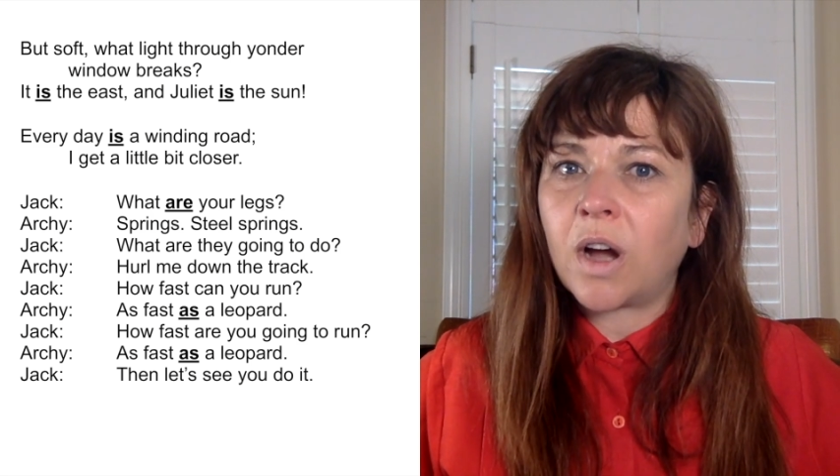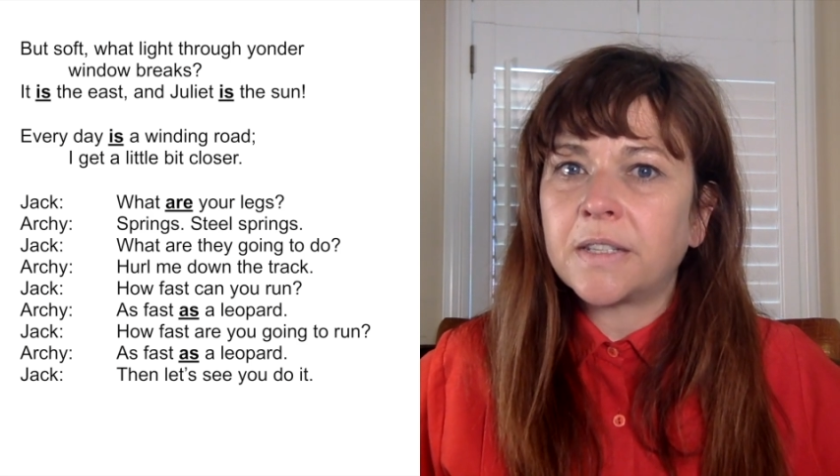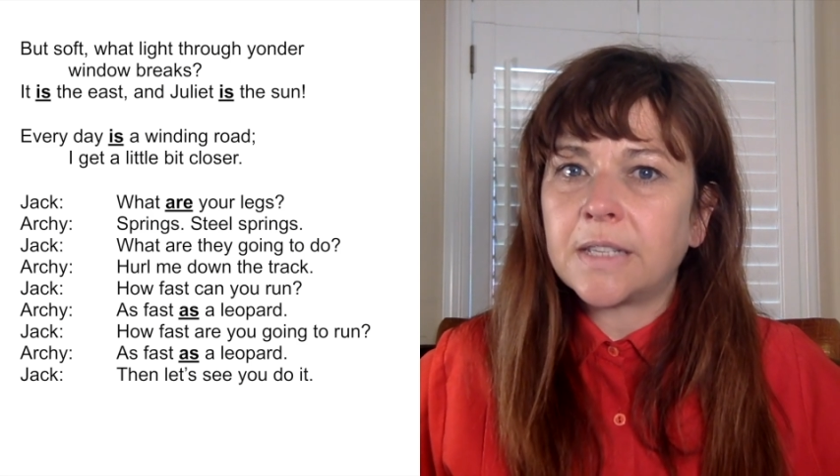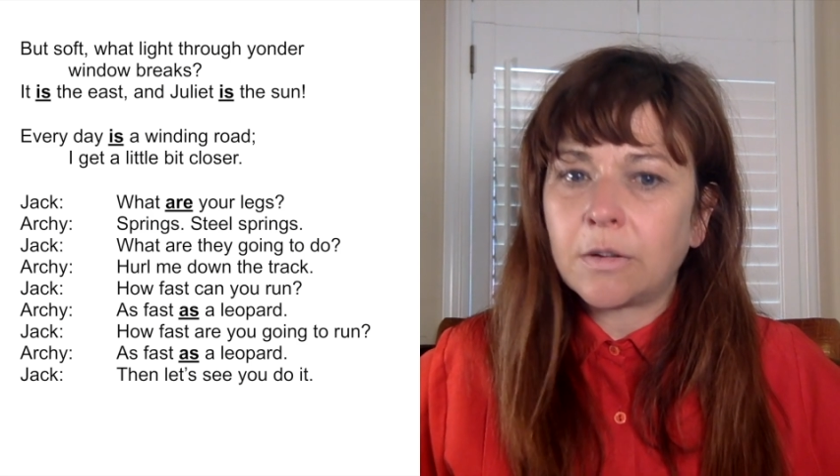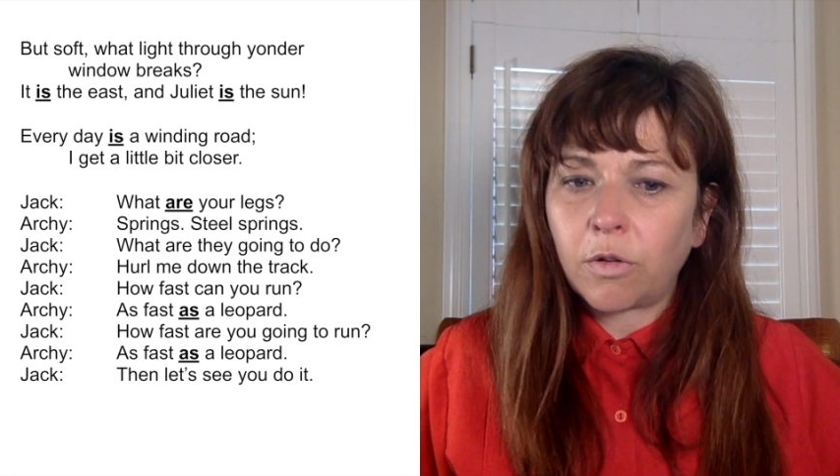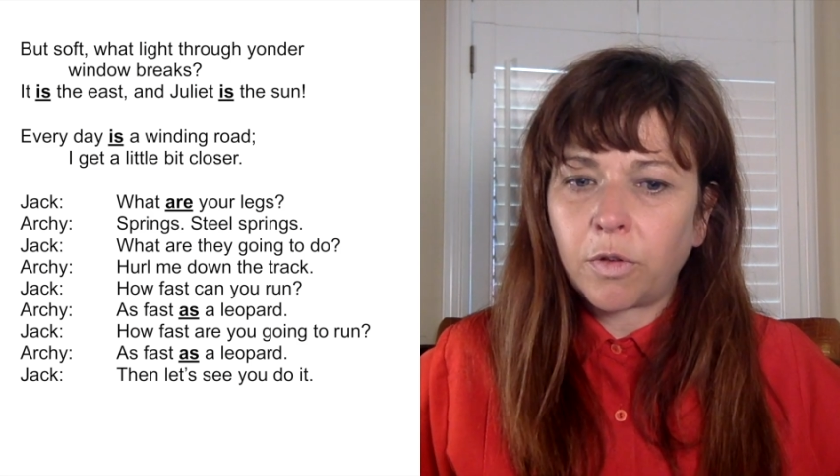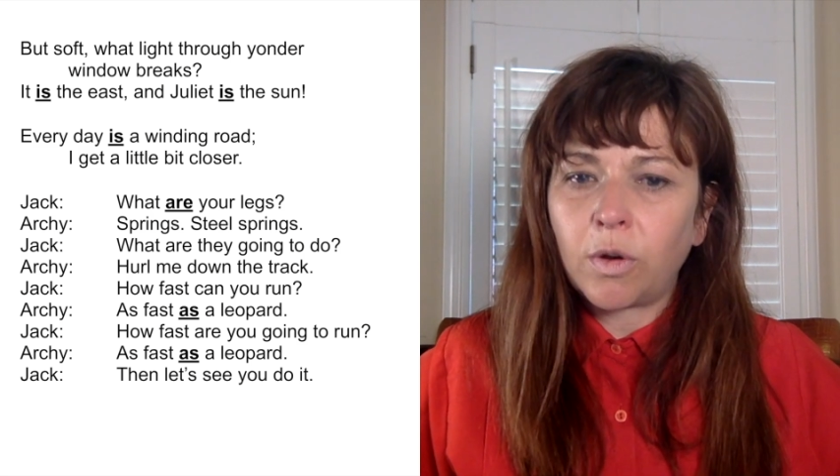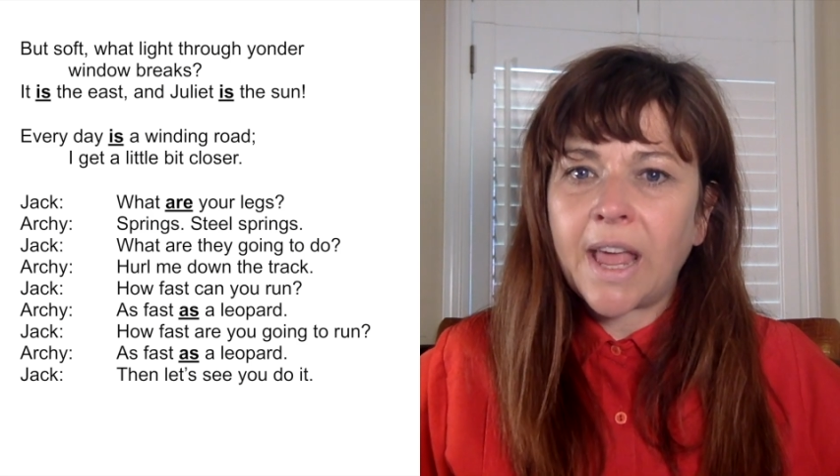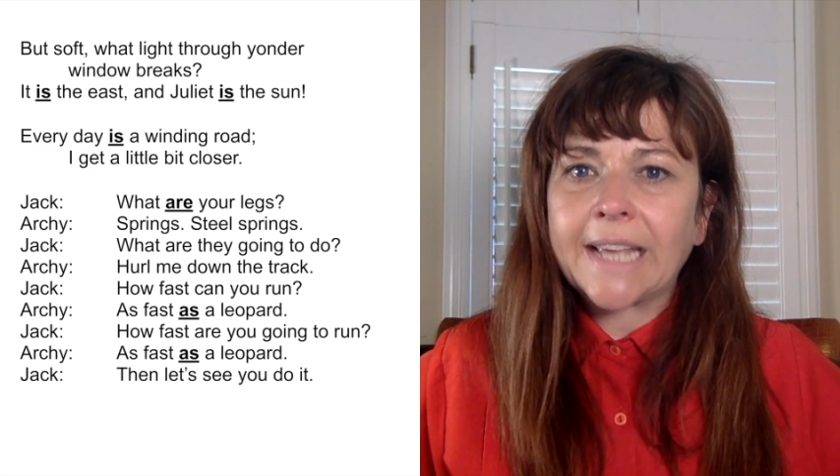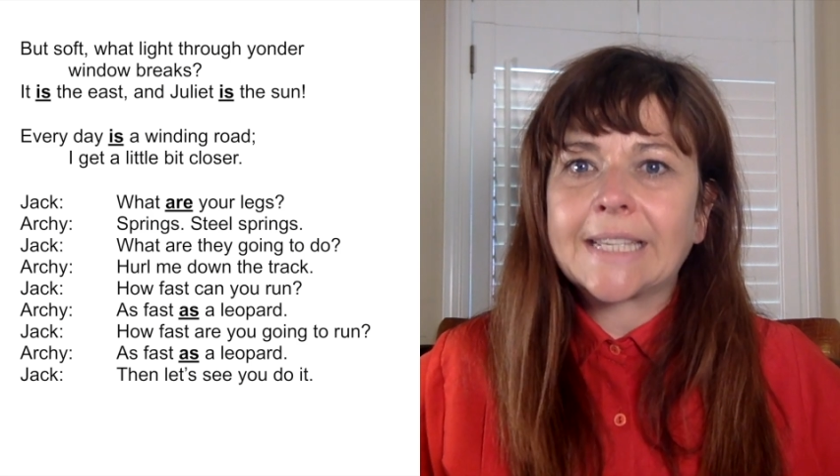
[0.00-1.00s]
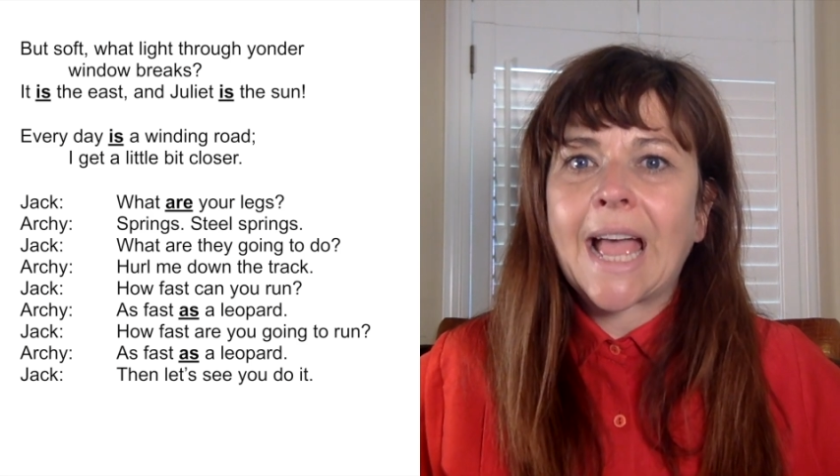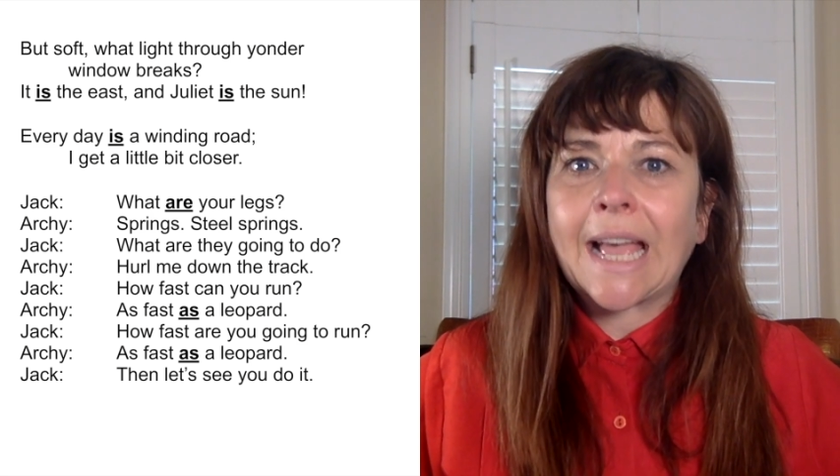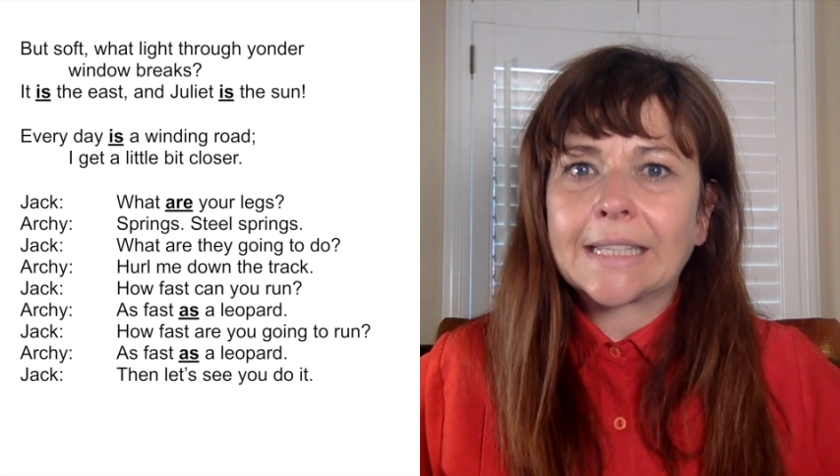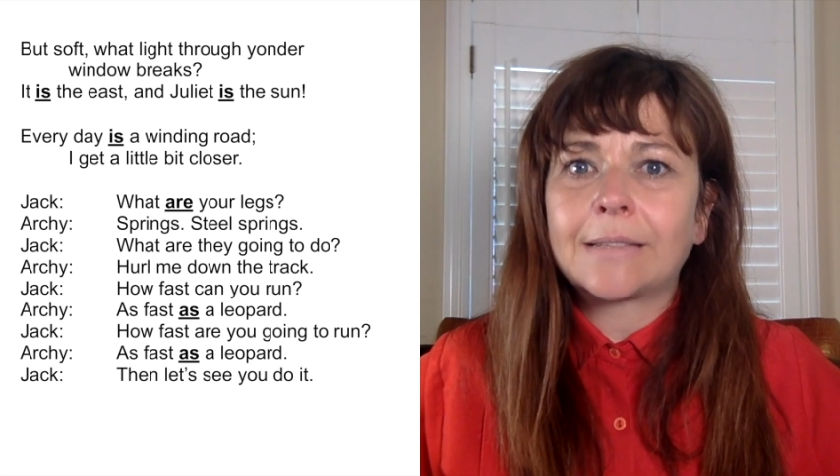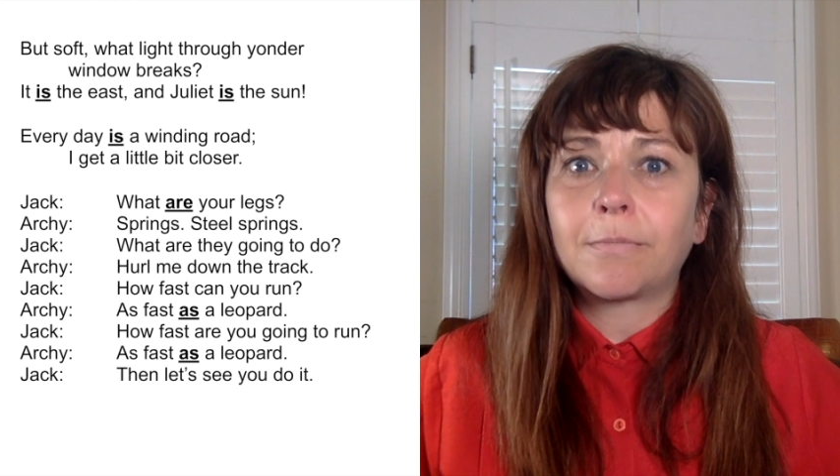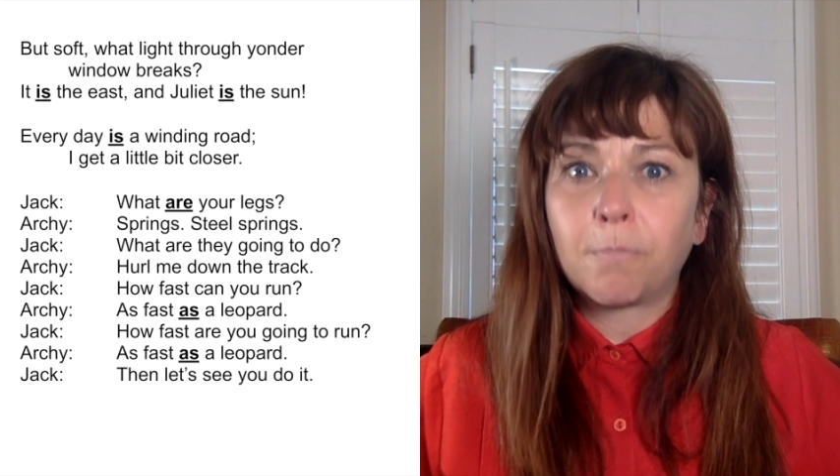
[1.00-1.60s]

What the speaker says: idea of your legs as